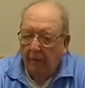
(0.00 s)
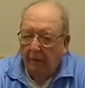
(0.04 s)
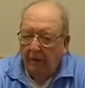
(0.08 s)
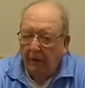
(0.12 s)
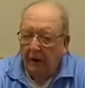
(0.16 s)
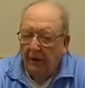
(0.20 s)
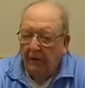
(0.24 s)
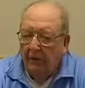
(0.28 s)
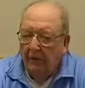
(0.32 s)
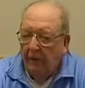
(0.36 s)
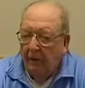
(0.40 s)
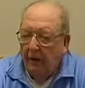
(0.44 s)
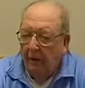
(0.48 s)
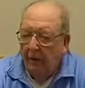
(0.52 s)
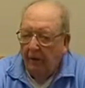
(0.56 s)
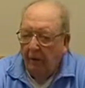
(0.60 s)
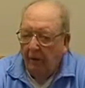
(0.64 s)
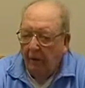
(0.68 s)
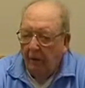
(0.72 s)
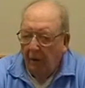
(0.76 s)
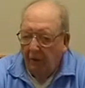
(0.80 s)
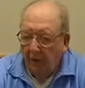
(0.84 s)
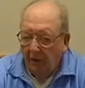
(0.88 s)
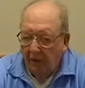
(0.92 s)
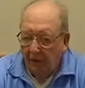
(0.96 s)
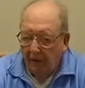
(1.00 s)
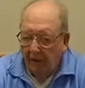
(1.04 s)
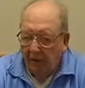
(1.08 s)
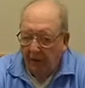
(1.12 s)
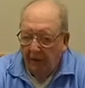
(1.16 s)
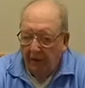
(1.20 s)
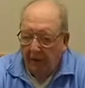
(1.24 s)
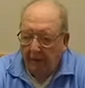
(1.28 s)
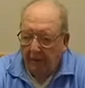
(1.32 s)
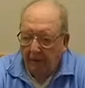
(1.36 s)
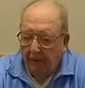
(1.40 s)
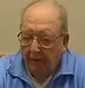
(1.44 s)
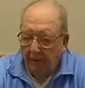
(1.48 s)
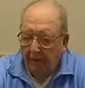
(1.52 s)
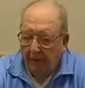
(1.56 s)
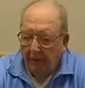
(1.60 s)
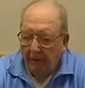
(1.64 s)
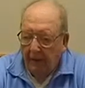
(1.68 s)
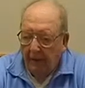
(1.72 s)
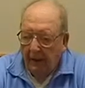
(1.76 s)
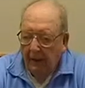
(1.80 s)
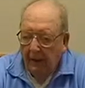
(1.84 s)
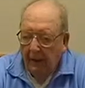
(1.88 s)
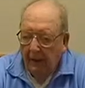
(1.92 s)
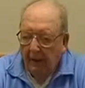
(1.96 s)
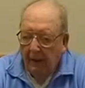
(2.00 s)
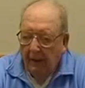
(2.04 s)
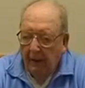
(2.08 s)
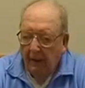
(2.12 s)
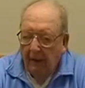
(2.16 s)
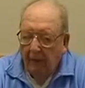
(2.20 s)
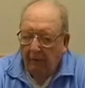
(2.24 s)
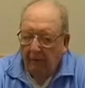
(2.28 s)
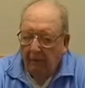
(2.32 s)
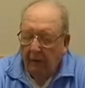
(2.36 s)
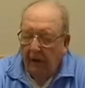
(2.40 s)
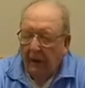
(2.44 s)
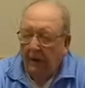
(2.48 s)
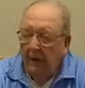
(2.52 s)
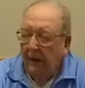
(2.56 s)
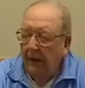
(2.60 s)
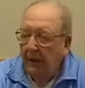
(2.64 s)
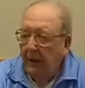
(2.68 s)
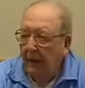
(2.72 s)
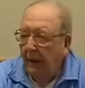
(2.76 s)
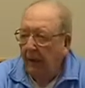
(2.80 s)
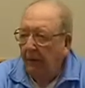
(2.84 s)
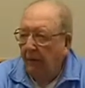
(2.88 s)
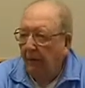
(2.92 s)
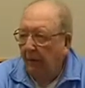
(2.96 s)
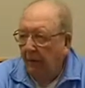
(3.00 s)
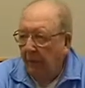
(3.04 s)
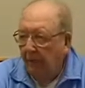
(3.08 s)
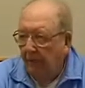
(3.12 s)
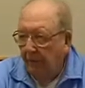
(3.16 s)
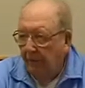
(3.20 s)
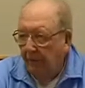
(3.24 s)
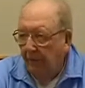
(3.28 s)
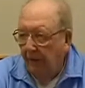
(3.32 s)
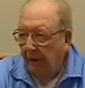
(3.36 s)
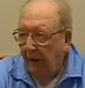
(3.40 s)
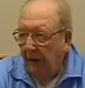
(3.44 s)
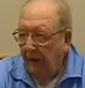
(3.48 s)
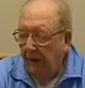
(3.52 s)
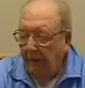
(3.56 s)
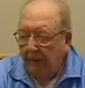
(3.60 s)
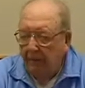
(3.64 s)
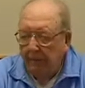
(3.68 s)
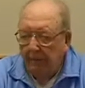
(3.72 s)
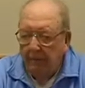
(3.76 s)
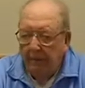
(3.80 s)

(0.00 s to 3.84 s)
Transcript: President Roosevelt, Franklin D. Roosevelt.